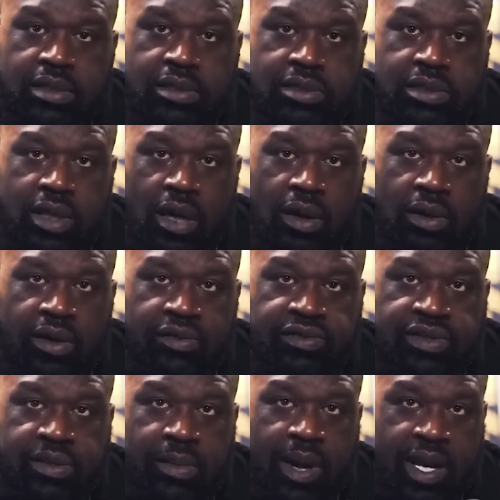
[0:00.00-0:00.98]
So if
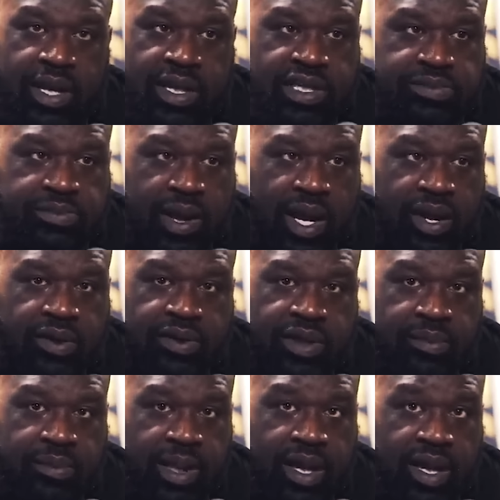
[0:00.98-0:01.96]
somebody is better
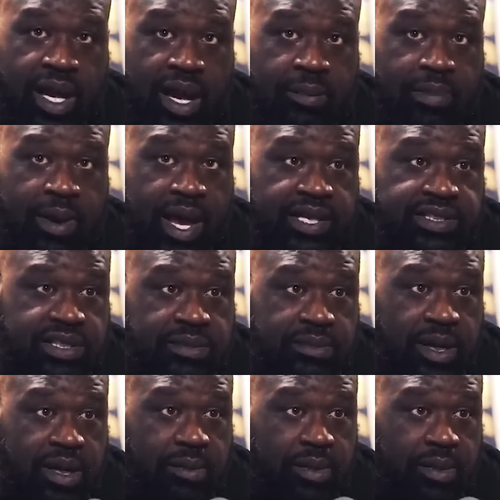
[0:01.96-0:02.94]
than me and I pass
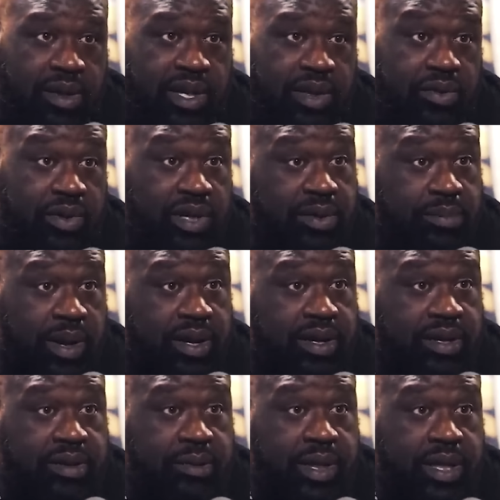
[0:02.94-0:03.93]
them up, are they really
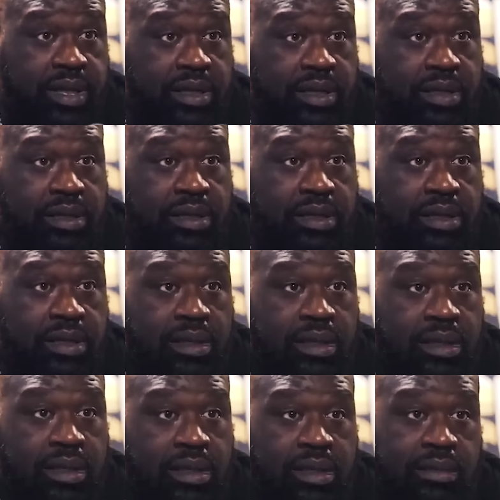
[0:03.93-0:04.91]
better than me?
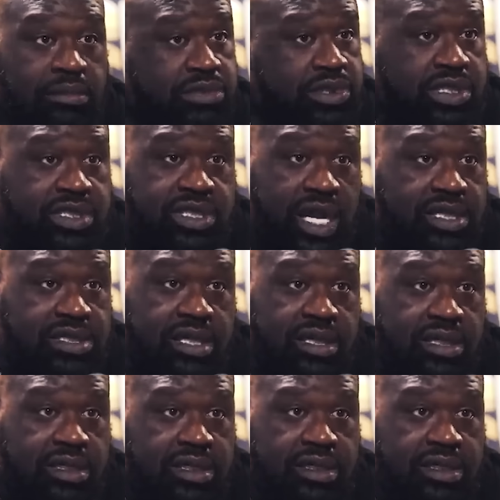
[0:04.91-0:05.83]
Just asking.